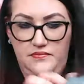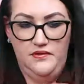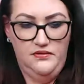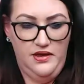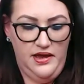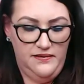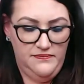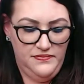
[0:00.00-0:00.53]

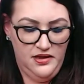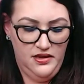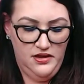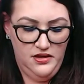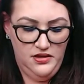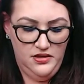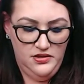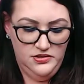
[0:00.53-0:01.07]
Okay.
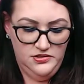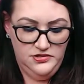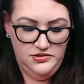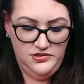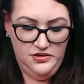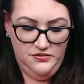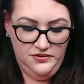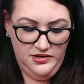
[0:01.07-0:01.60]

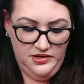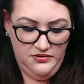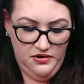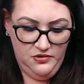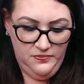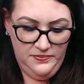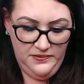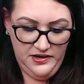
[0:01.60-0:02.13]
So when you
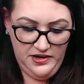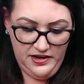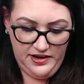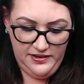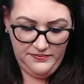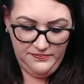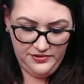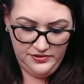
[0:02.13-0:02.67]
open it
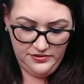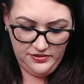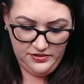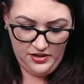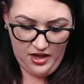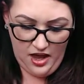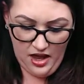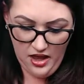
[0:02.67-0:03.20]
up,
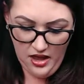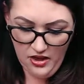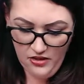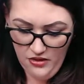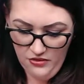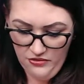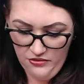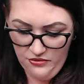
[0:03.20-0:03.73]

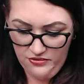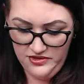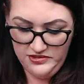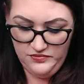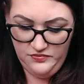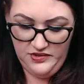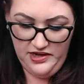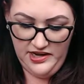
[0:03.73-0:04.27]
oh, this
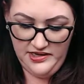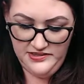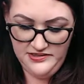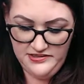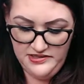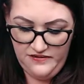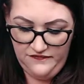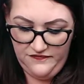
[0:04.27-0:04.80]
one is
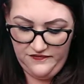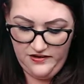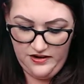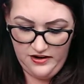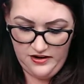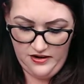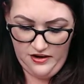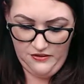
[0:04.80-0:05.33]

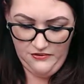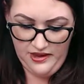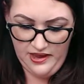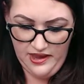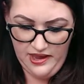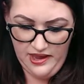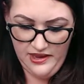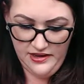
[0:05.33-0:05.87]
different.
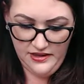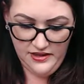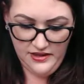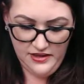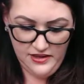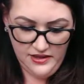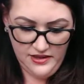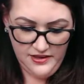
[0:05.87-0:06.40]
Okay.
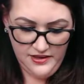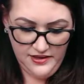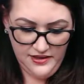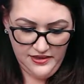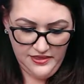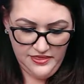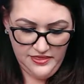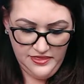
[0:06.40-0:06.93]

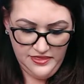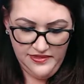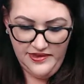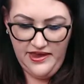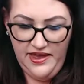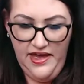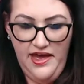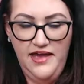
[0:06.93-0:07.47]

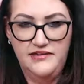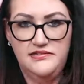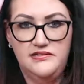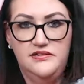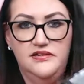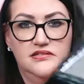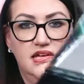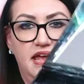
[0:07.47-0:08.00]
Yes, look,
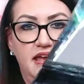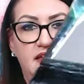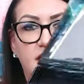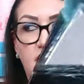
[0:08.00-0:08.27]
take a look.